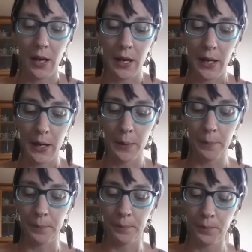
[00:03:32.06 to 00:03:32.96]

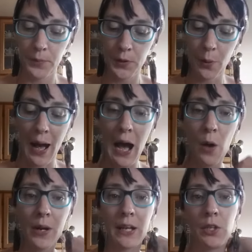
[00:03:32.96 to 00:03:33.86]
So
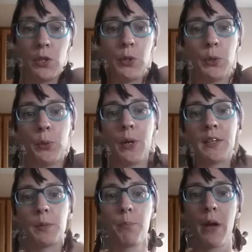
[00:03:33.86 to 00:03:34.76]
how can you,
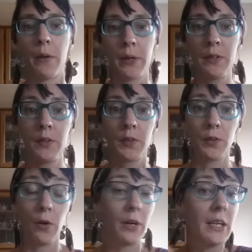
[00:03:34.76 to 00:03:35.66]
as a parent
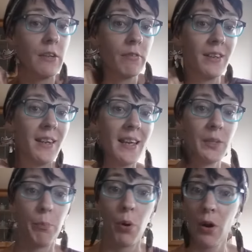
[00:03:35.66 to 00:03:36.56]
or even
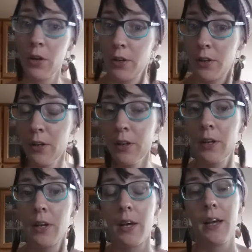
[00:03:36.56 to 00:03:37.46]
as a partner,
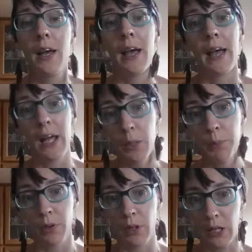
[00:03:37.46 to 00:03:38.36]
help
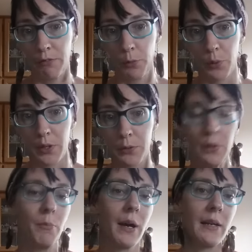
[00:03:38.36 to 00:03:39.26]
your loved one,
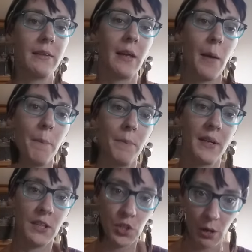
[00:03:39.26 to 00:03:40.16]
remind them
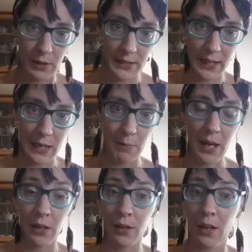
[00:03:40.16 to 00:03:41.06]
that it's shower time
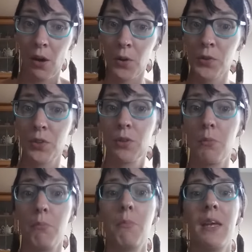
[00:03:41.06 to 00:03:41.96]
and also
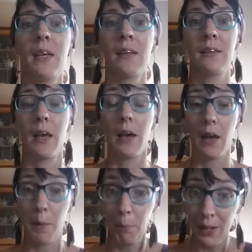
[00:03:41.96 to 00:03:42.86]
make it
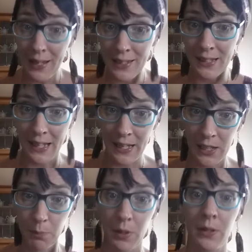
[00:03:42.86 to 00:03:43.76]
a pleasant
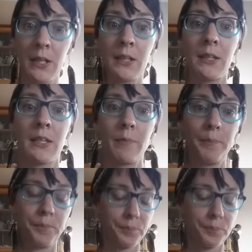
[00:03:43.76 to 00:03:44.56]
experience?